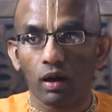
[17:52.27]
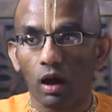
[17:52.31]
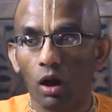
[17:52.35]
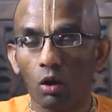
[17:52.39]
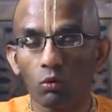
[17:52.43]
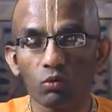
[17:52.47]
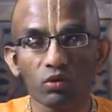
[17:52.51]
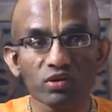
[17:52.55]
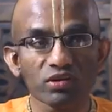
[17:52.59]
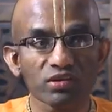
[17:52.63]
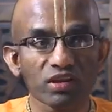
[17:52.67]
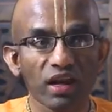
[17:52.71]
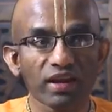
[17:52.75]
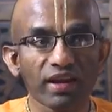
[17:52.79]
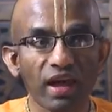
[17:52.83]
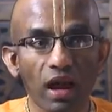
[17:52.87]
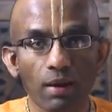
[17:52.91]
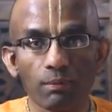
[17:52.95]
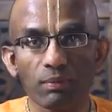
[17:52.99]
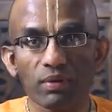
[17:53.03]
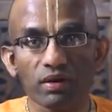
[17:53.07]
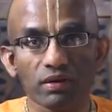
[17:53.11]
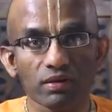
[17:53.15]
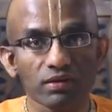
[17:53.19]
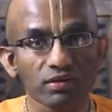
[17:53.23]
How does that
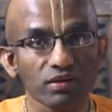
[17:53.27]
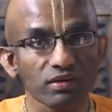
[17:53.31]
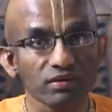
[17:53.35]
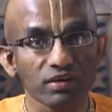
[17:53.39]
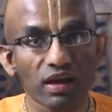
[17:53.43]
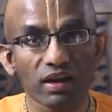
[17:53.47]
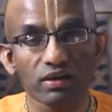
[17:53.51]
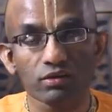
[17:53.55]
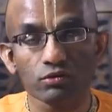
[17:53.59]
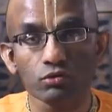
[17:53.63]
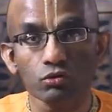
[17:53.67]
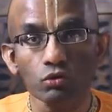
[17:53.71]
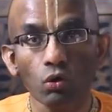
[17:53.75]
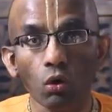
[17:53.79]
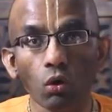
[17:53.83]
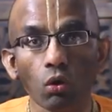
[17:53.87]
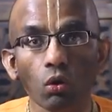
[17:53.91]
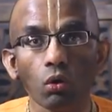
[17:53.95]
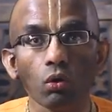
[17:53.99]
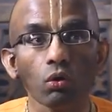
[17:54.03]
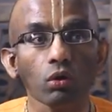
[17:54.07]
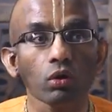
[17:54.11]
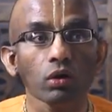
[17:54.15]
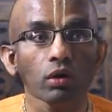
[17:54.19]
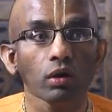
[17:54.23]
happen? He says that is
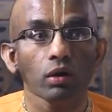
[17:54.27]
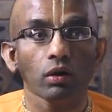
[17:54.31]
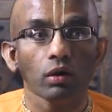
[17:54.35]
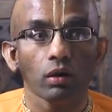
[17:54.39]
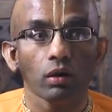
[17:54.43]
no